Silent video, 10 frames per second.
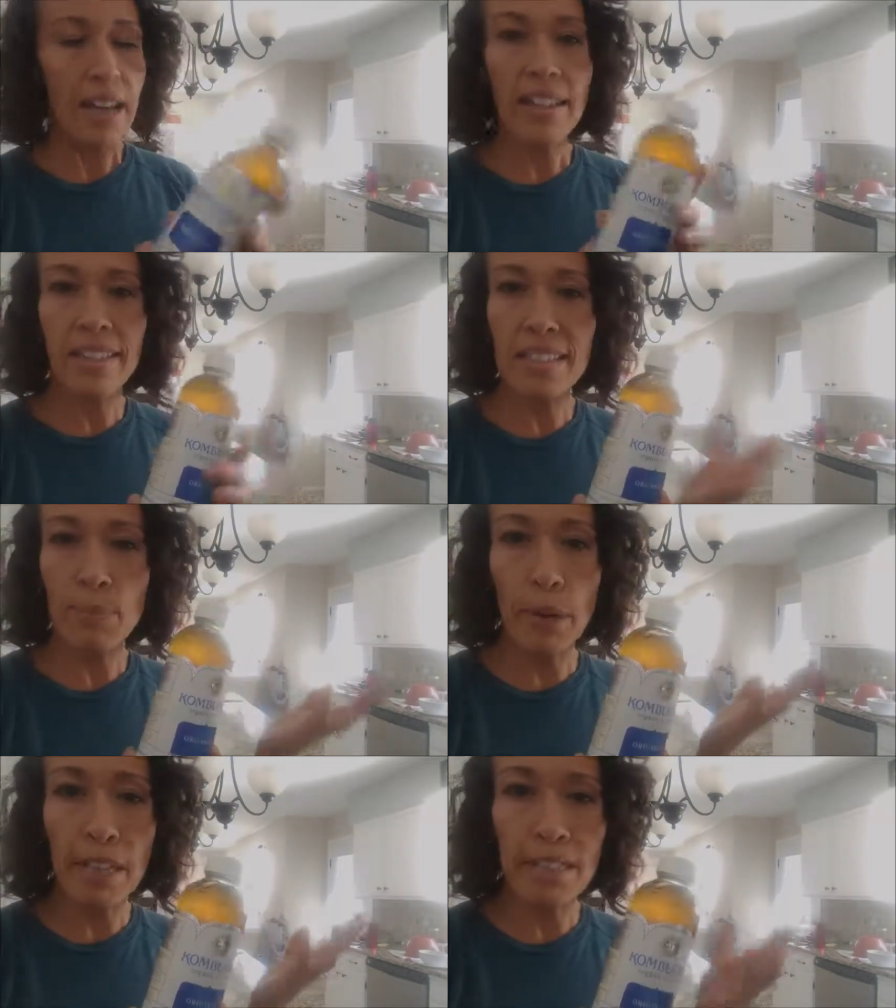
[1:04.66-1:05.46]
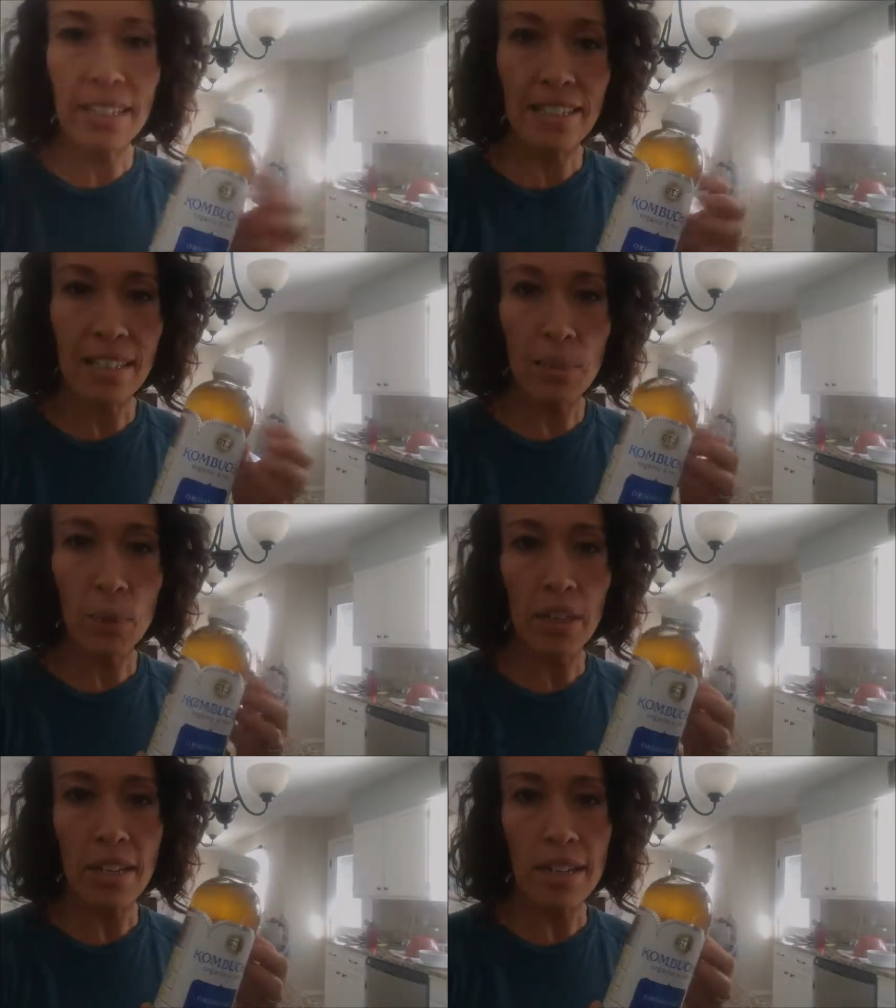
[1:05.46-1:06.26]
I like this brand because it's a
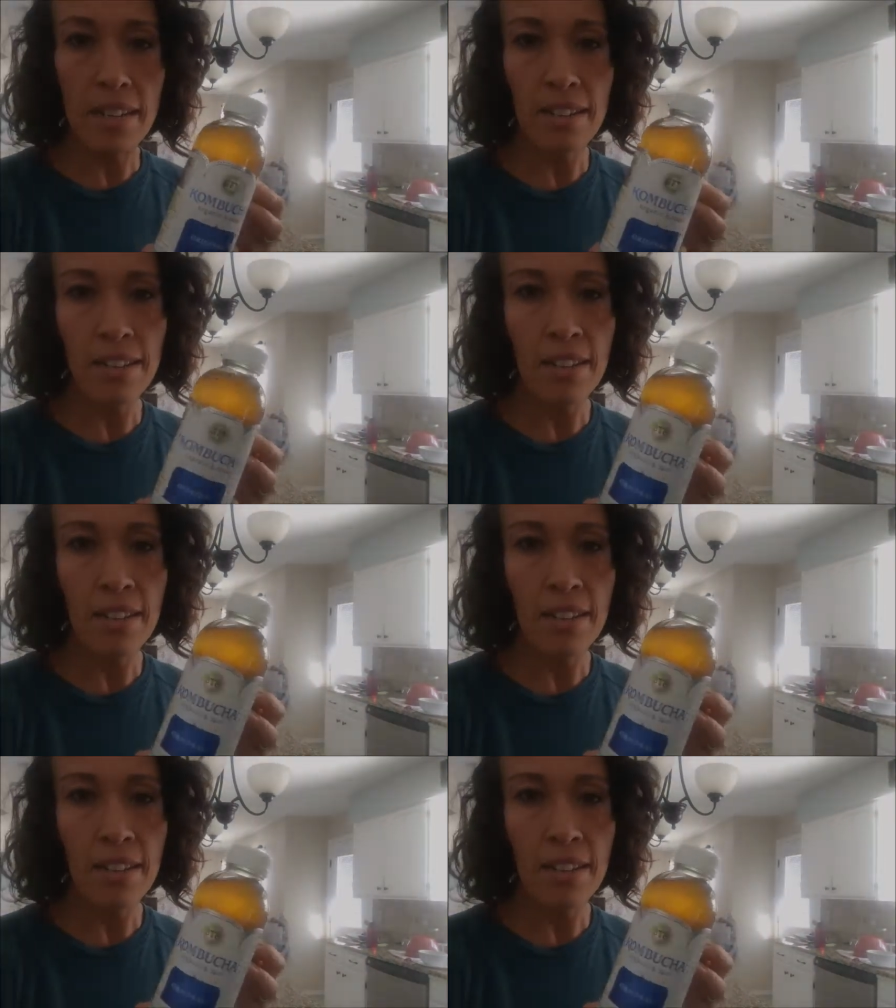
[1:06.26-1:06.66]
pretty,